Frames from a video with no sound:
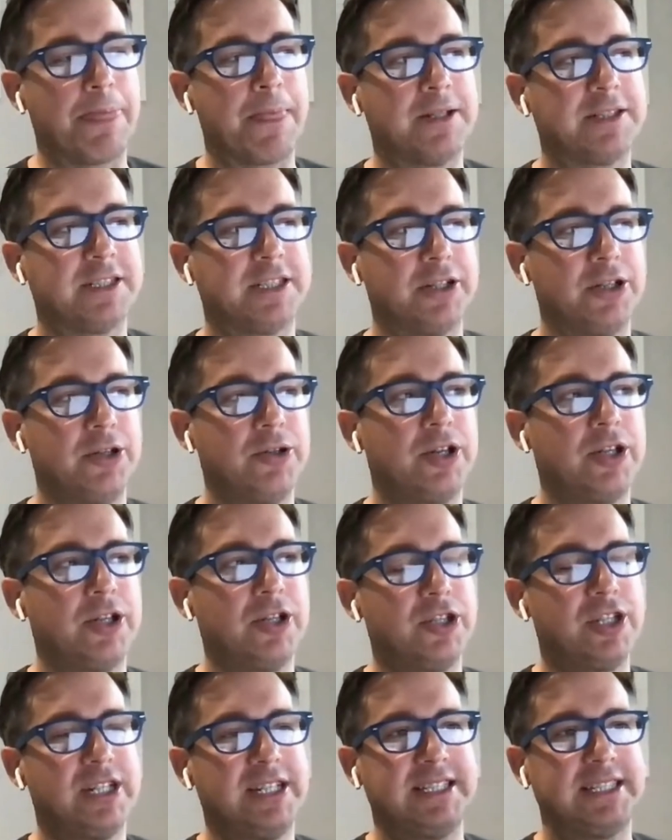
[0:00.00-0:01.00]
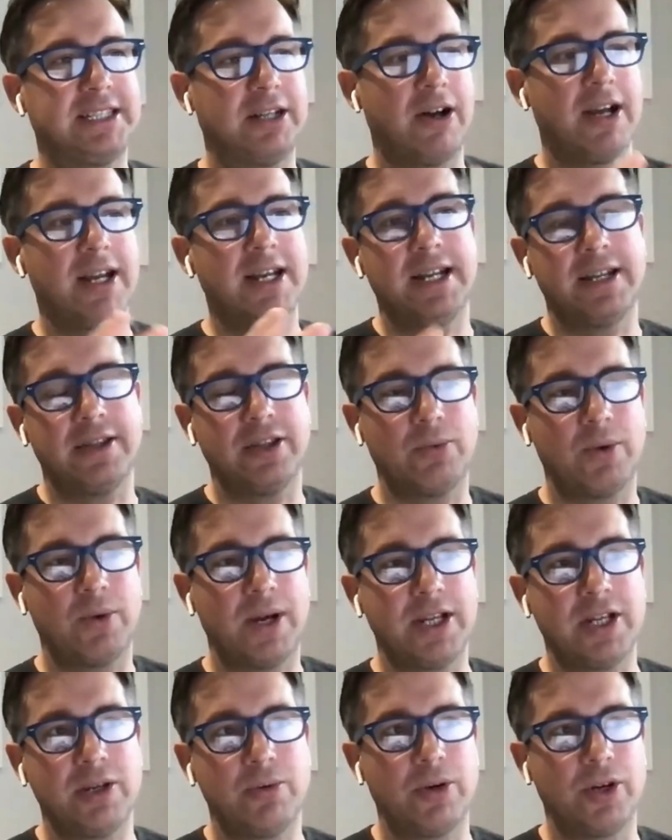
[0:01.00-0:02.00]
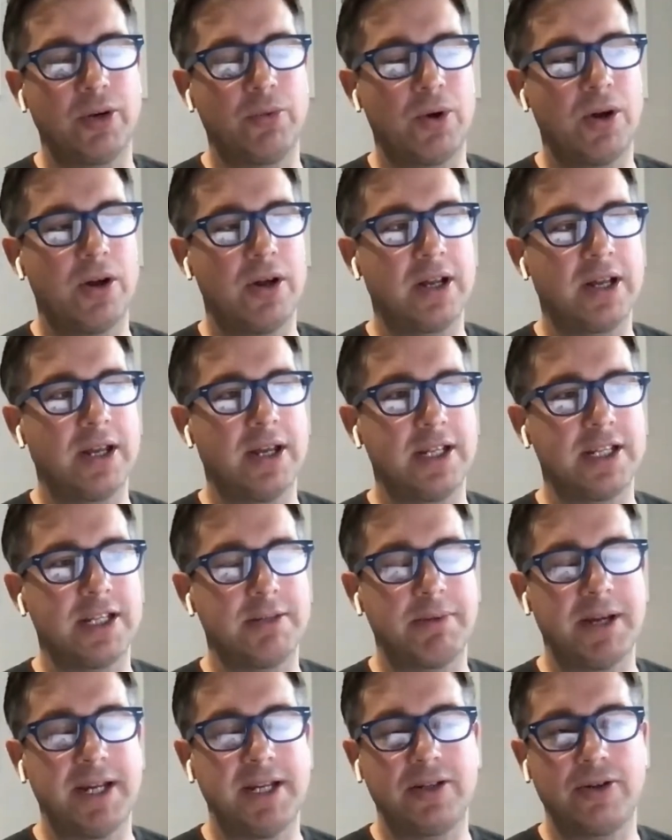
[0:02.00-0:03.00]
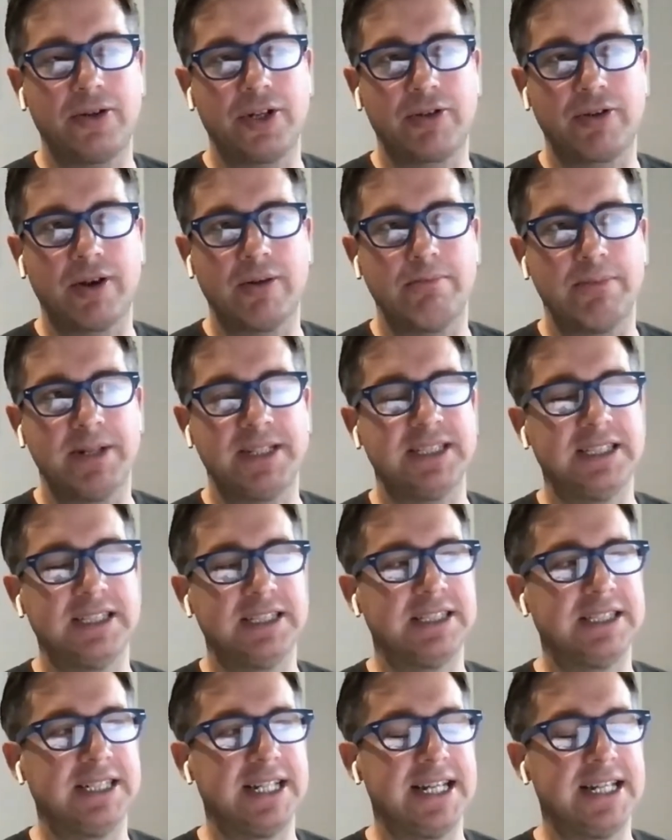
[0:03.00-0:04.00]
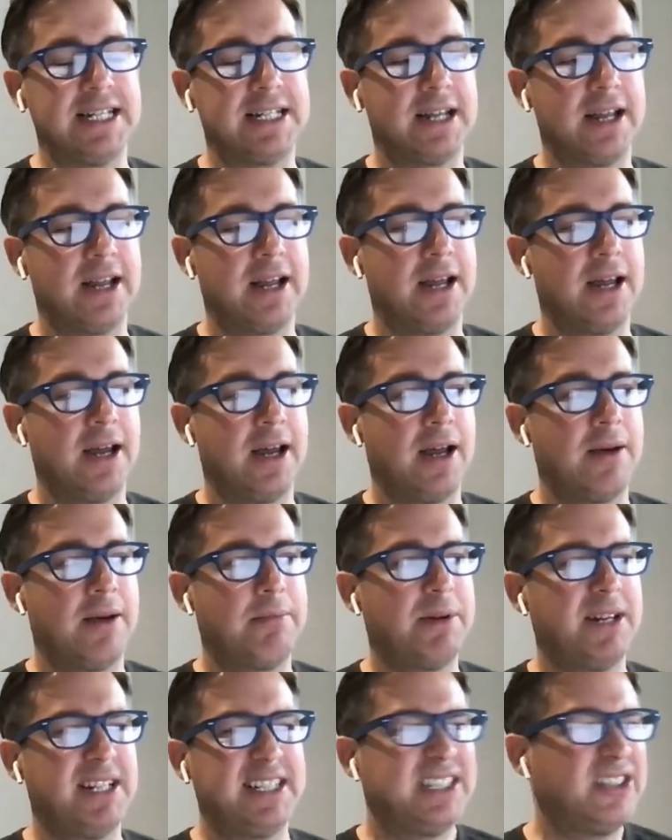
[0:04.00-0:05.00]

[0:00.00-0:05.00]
So you can design it the way you want to work it depending on your own business need, but it's